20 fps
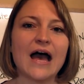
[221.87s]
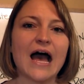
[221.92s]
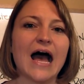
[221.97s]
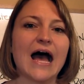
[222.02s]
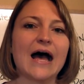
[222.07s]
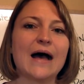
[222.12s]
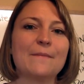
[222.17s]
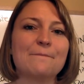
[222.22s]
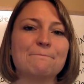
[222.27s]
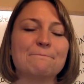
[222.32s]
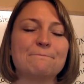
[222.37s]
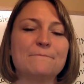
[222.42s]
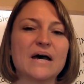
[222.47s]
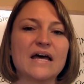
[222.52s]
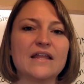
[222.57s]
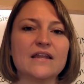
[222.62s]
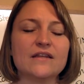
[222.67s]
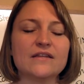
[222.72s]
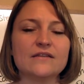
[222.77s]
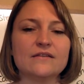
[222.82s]

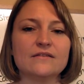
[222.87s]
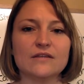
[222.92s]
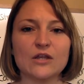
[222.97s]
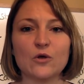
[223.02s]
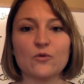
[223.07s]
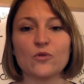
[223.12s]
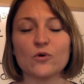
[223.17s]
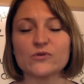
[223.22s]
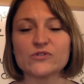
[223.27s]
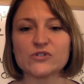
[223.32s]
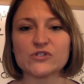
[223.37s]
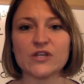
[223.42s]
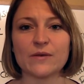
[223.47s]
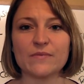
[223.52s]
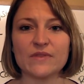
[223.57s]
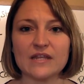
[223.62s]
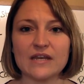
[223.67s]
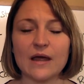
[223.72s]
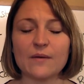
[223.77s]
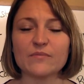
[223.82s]
But, you know, those are
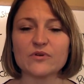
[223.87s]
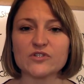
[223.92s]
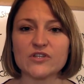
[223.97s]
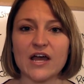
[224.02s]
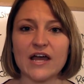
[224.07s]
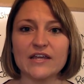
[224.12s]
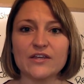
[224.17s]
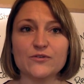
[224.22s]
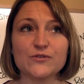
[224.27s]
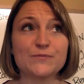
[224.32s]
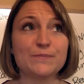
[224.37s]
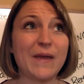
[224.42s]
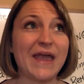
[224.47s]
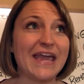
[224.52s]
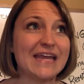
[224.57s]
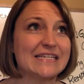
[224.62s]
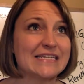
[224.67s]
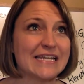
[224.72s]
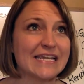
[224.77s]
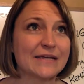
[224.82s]
some of the numbers I use.
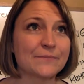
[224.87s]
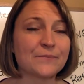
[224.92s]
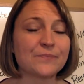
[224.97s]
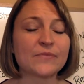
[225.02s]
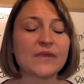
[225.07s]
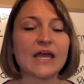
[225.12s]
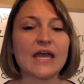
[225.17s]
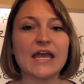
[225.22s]
Painting.